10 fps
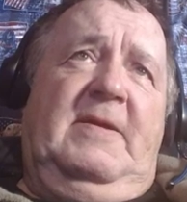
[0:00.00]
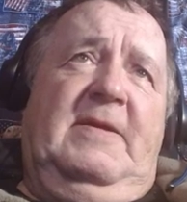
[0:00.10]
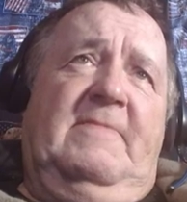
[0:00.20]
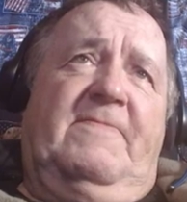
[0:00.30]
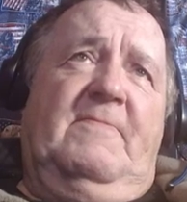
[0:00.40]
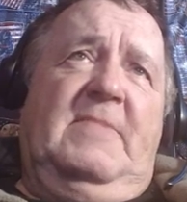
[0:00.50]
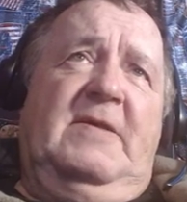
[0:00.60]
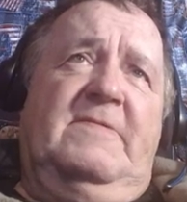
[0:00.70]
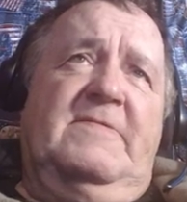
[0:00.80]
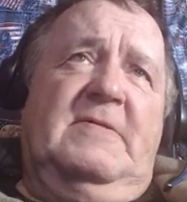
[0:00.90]

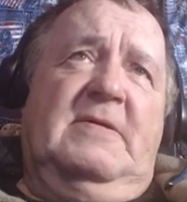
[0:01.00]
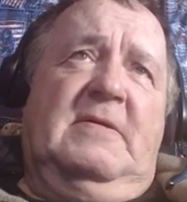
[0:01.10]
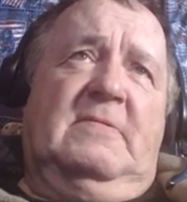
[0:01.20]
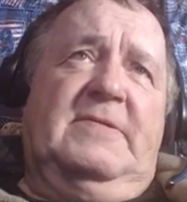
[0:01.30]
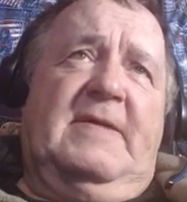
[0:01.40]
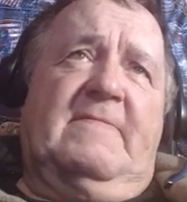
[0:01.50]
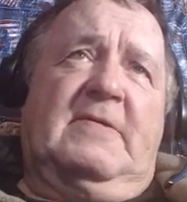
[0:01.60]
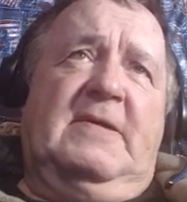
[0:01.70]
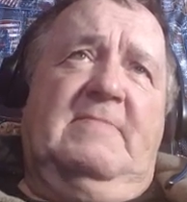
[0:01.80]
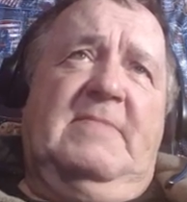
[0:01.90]
information that'll never
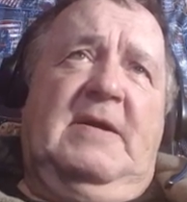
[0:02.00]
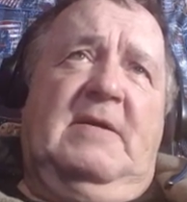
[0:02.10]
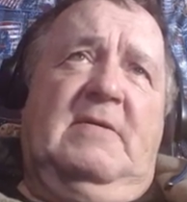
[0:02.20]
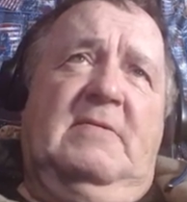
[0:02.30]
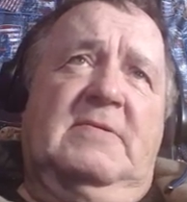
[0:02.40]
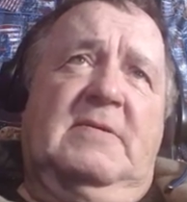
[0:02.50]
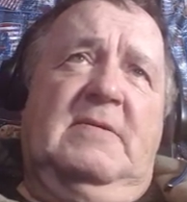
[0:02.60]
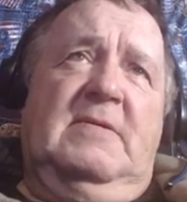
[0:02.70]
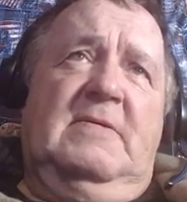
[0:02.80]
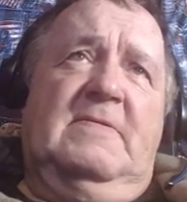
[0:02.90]
come out
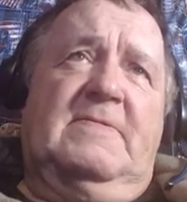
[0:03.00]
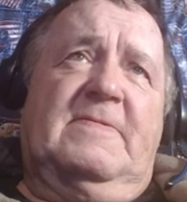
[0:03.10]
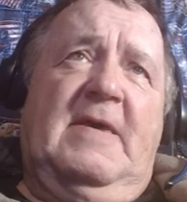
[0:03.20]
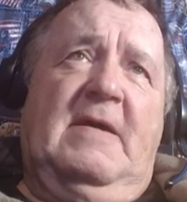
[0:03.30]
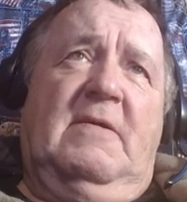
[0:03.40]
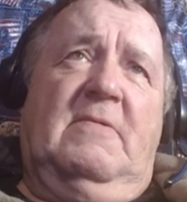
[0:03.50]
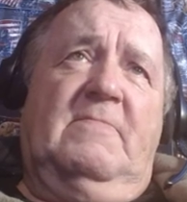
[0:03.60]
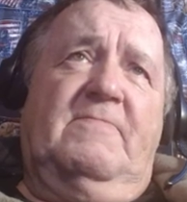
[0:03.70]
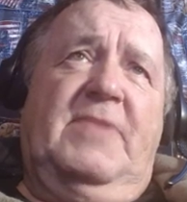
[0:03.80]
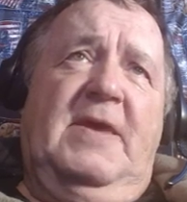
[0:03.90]
is how
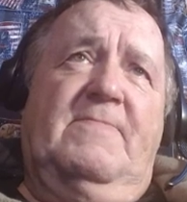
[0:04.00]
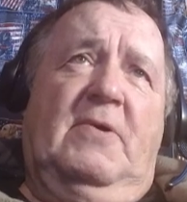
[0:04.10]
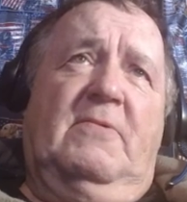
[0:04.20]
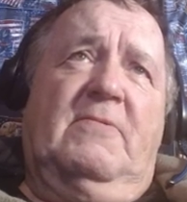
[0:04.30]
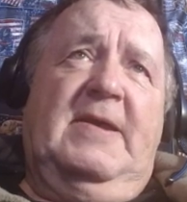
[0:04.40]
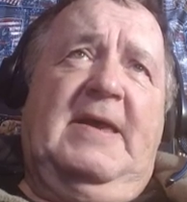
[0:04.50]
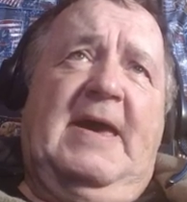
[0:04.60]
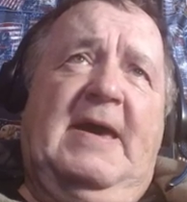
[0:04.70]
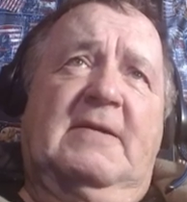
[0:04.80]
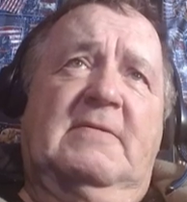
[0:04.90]
people
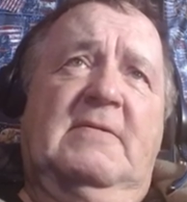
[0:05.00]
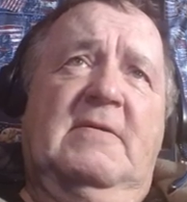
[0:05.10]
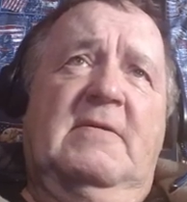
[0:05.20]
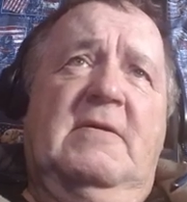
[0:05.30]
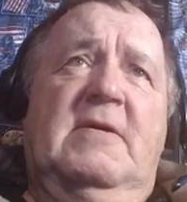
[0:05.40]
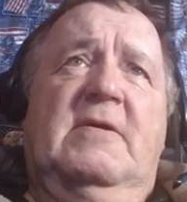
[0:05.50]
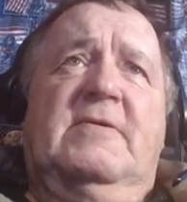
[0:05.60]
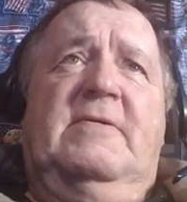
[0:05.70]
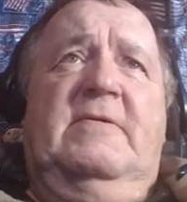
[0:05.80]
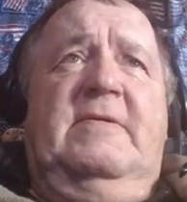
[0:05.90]
react
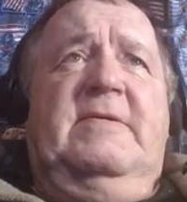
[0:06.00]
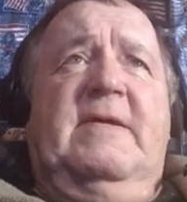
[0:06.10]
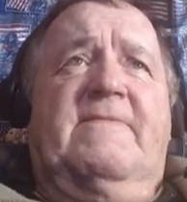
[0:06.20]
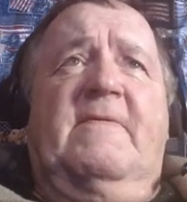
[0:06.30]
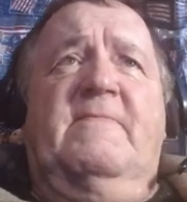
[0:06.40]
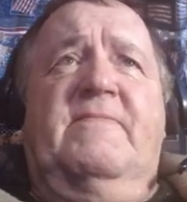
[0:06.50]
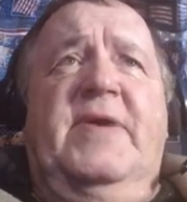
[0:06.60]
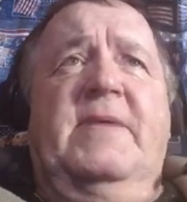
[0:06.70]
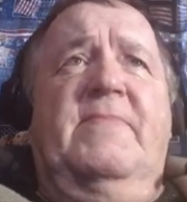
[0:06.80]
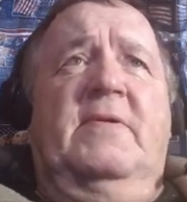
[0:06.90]
to different
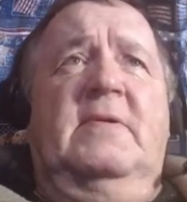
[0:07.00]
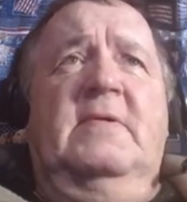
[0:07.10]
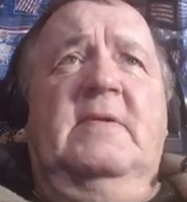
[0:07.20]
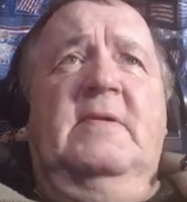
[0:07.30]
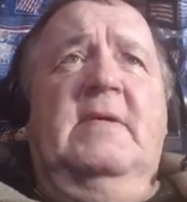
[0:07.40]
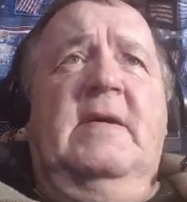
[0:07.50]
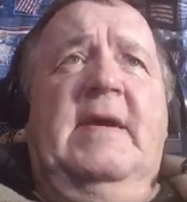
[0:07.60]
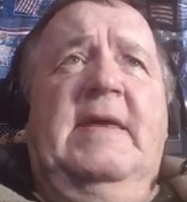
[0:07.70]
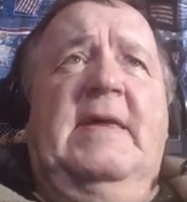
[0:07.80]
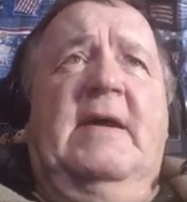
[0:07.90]
people
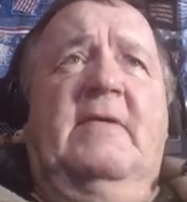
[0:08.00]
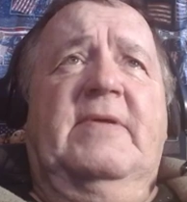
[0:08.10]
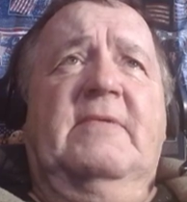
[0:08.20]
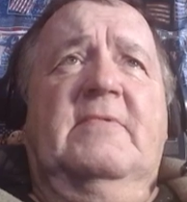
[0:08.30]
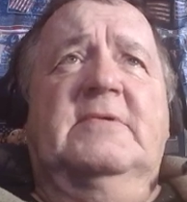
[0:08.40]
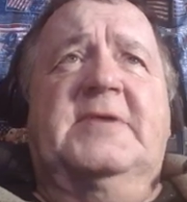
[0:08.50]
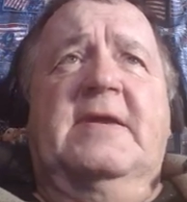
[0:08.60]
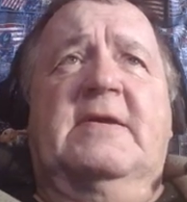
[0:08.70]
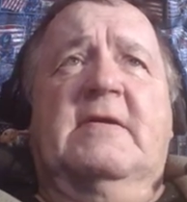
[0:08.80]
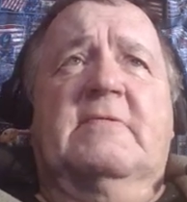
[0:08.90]
and how they will
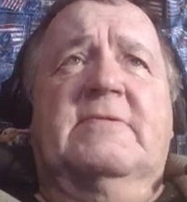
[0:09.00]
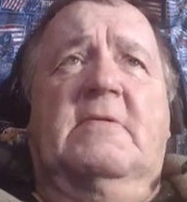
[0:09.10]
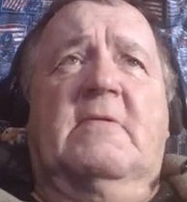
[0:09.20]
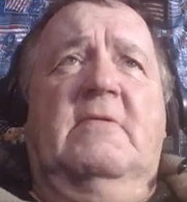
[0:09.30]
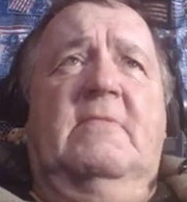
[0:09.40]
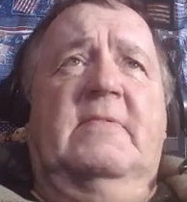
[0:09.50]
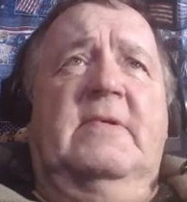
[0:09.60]
take care of their own.